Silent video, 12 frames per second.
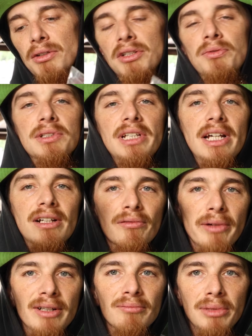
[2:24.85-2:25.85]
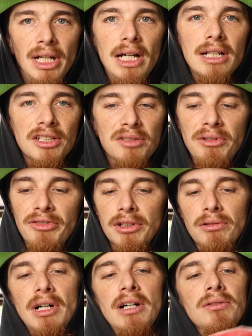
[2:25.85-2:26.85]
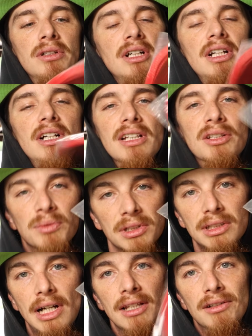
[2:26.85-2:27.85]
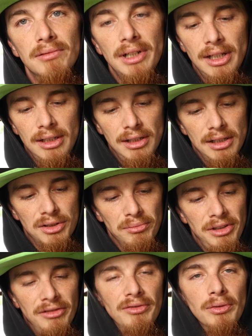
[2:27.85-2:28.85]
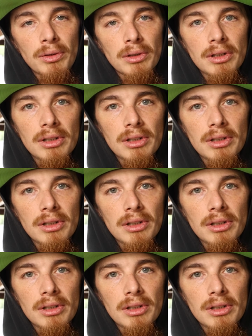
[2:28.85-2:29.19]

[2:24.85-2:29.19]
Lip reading: this one's like red and black. This will be for the ground. This one's solid red. This will be for